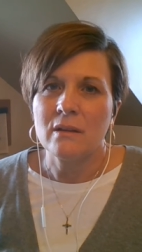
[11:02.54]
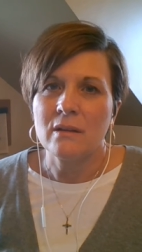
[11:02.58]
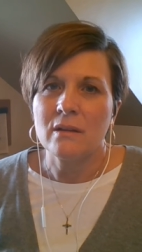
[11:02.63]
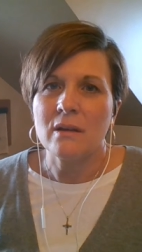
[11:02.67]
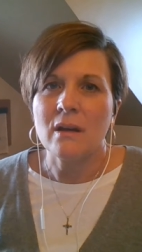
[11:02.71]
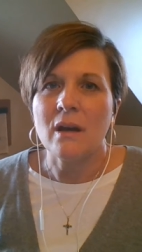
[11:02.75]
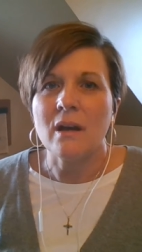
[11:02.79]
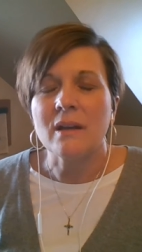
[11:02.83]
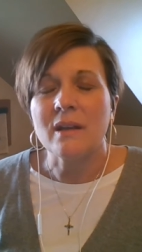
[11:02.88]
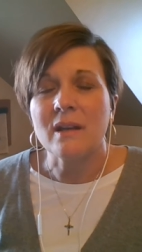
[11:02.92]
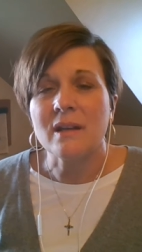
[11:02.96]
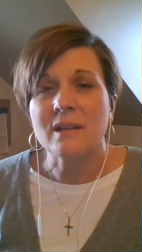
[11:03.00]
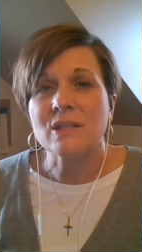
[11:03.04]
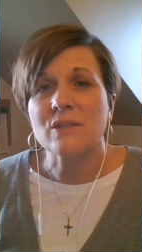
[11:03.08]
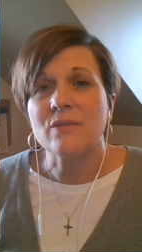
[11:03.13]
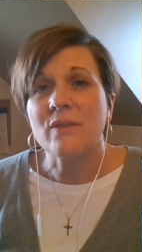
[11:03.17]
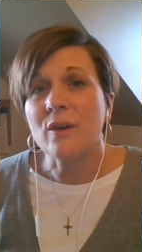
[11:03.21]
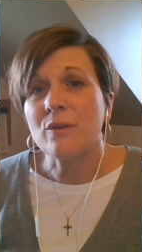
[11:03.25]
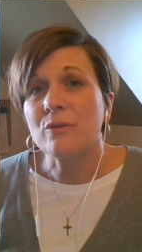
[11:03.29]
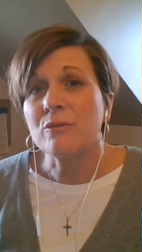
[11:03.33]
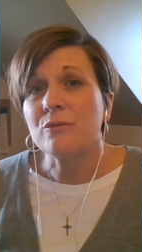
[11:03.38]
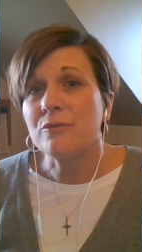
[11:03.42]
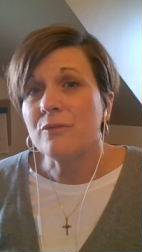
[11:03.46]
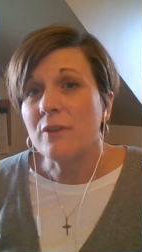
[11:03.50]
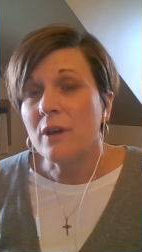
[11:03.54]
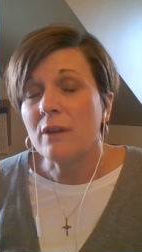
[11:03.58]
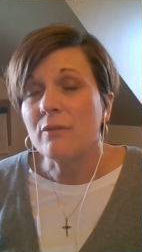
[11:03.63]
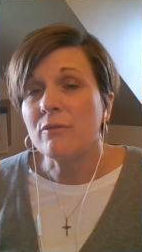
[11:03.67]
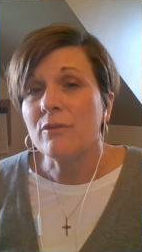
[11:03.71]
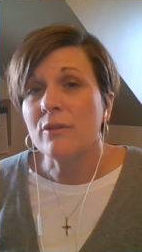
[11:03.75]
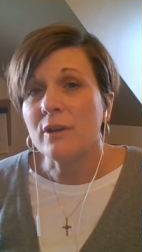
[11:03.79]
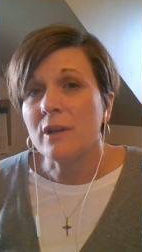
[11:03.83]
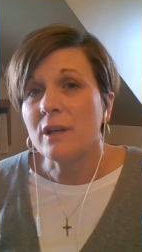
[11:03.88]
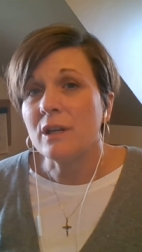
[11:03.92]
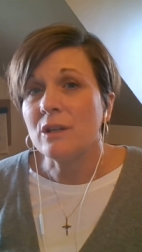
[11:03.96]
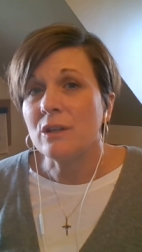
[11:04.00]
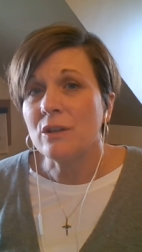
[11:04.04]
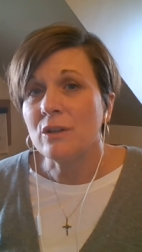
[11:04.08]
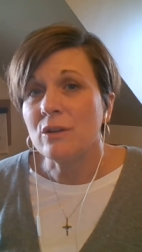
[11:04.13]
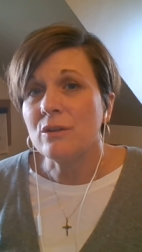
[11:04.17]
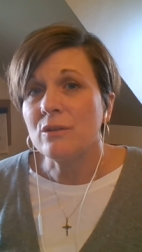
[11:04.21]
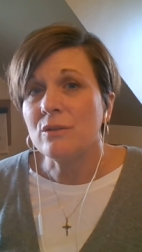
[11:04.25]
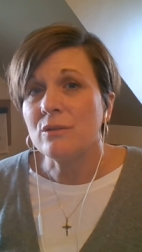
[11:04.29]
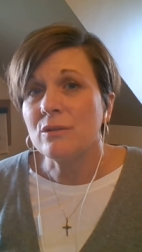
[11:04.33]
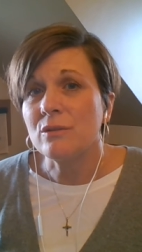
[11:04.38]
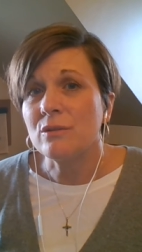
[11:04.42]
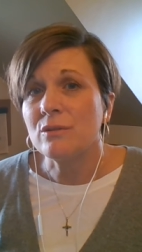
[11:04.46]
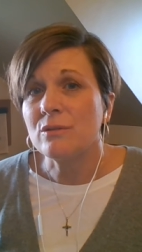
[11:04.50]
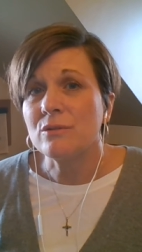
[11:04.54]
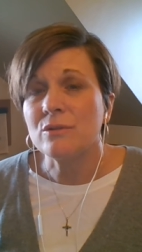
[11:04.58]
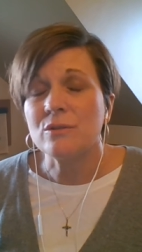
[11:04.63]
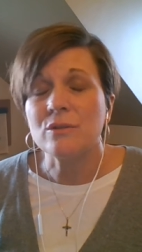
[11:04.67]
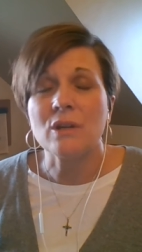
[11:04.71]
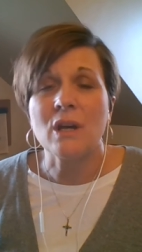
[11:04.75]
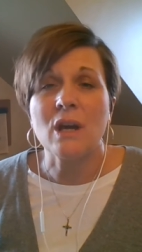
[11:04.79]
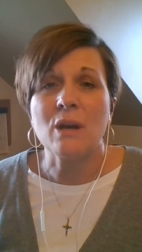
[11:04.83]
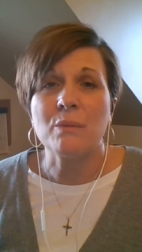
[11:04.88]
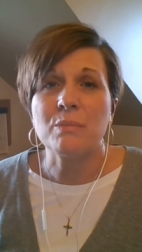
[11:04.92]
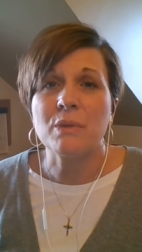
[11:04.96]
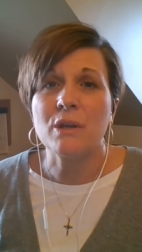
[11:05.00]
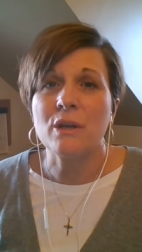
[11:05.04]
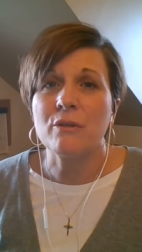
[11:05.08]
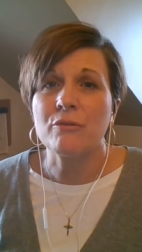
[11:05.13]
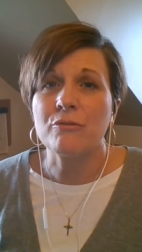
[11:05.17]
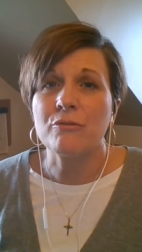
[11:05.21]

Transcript: God has found favor in you. Do not be